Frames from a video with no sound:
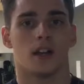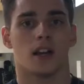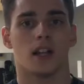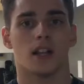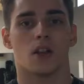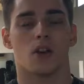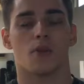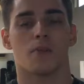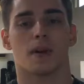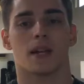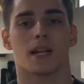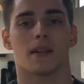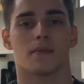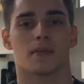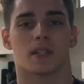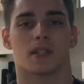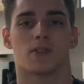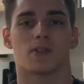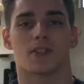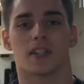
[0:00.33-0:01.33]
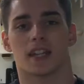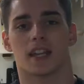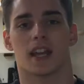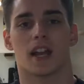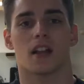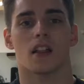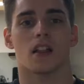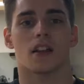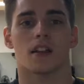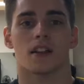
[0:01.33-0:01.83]
Hello, my name is Newton
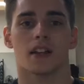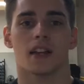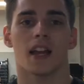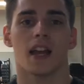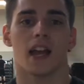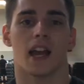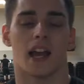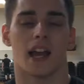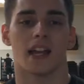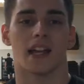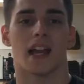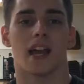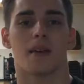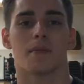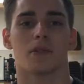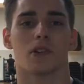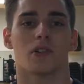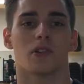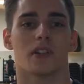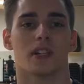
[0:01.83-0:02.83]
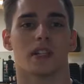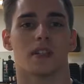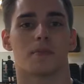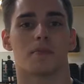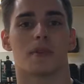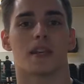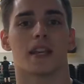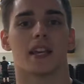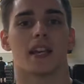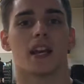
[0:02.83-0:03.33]
Kellogg, and I'm going to
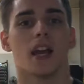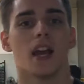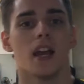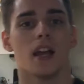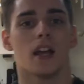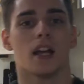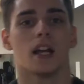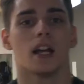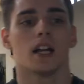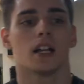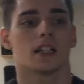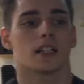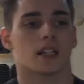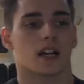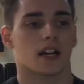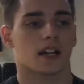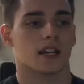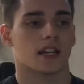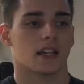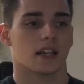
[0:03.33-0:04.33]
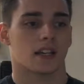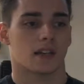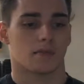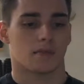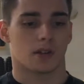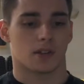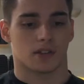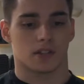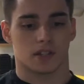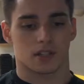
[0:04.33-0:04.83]
be talking
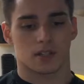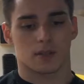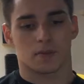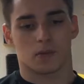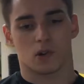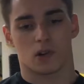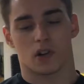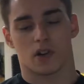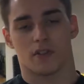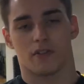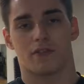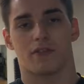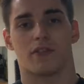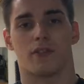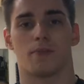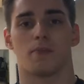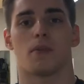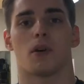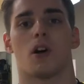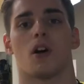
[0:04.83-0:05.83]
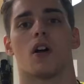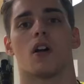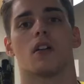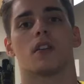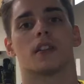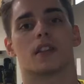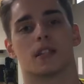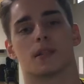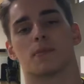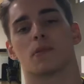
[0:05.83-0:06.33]
about the sport of football.
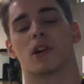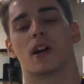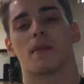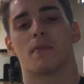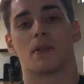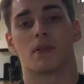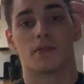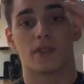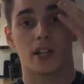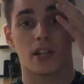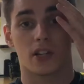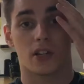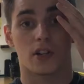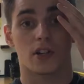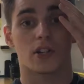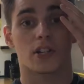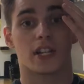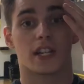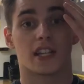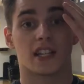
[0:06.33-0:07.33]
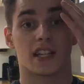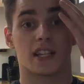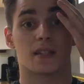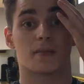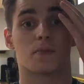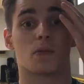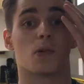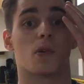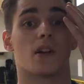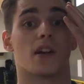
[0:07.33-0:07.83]
The sport I've been researching, and the
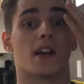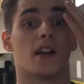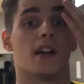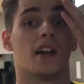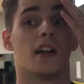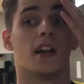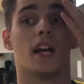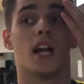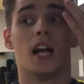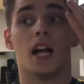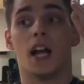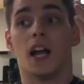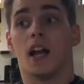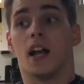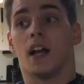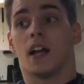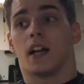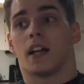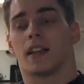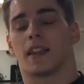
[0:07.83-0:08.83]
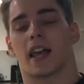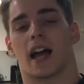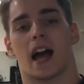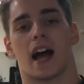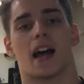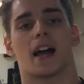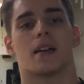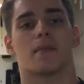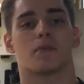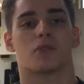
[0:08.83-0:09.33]
sport that
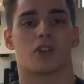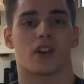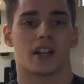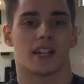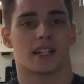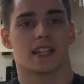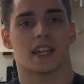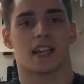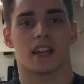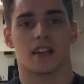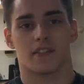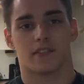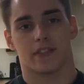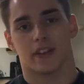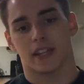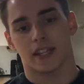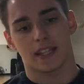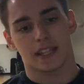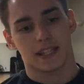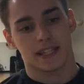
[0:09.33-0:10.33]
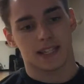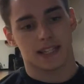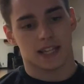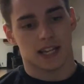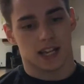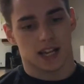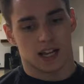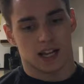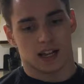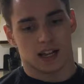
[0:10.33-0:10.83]
I'm trying to convince